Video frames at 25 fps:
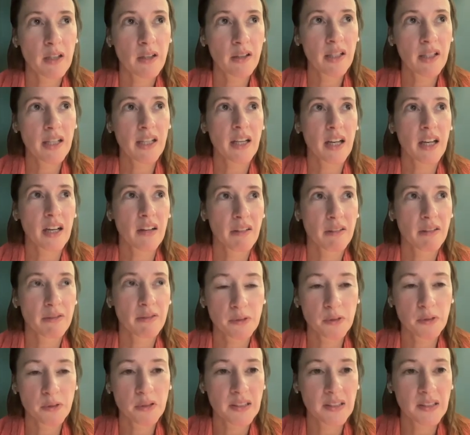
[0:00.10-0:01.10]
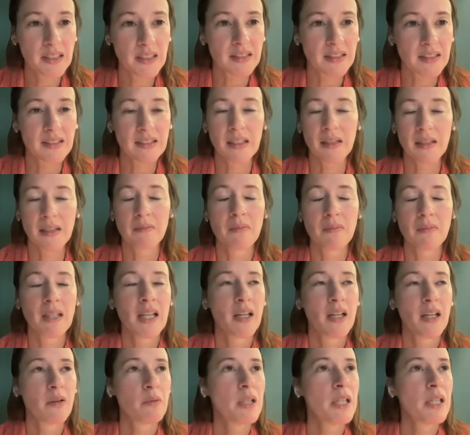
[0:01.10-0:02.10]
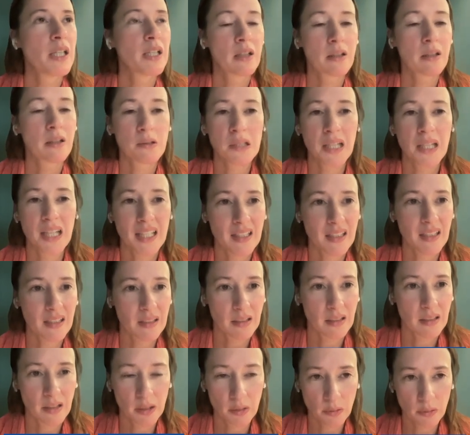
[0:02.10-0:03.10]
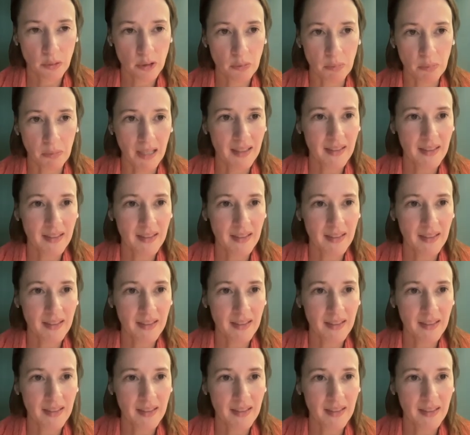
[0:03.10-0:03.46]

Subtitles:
we look at our food system, we created a huge